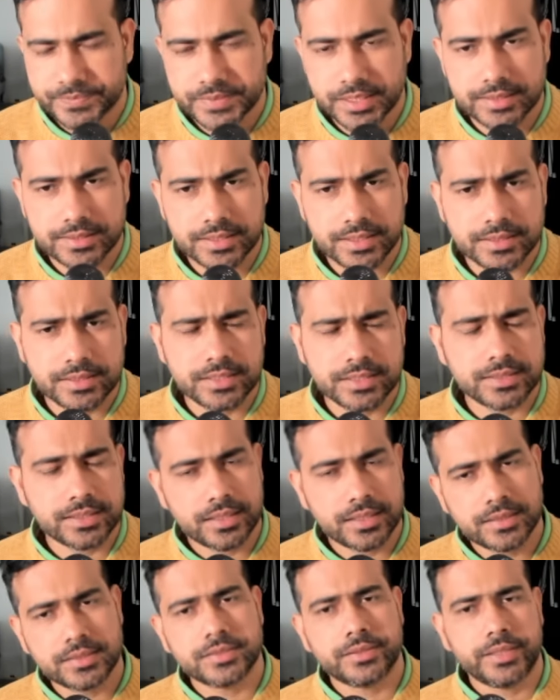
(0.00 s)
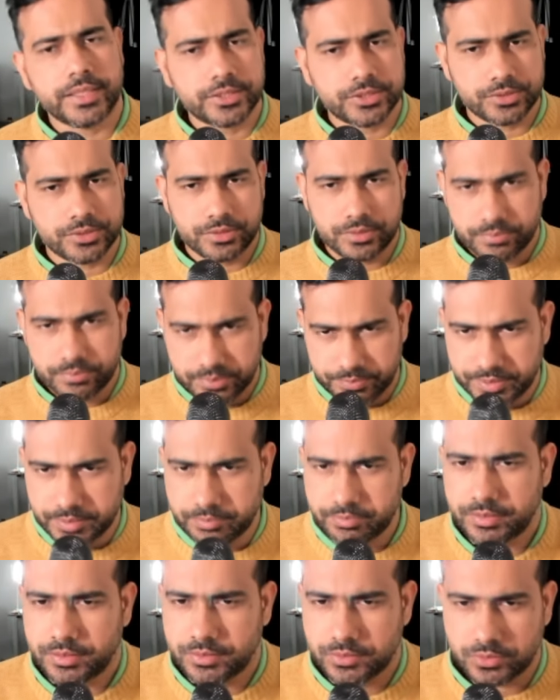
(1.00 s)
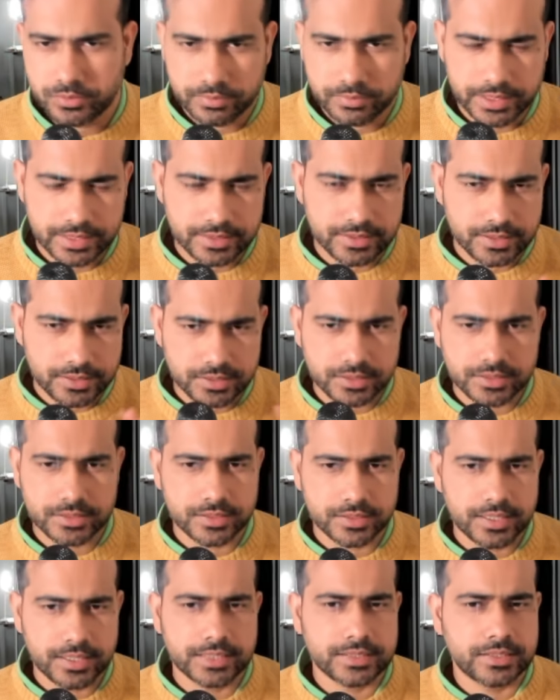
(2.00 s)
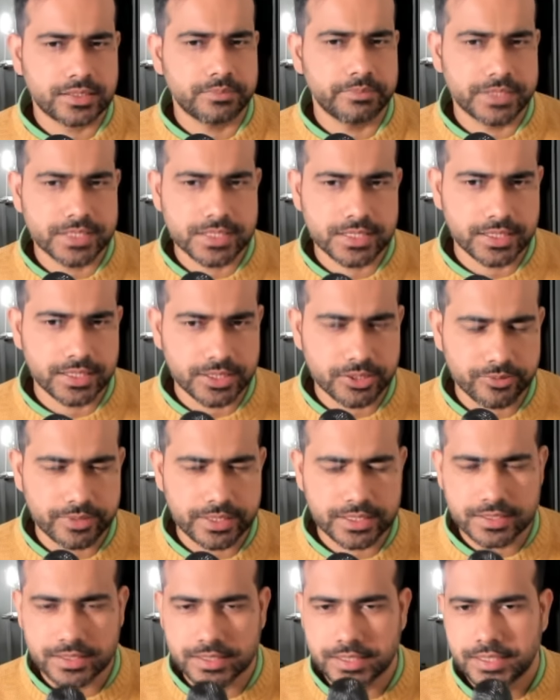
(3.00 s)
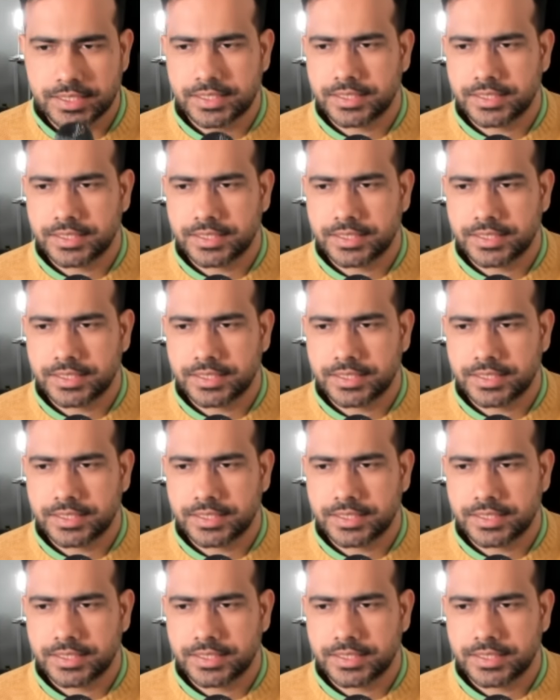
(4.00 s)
and there, there's another section of the people who make this classic mistake right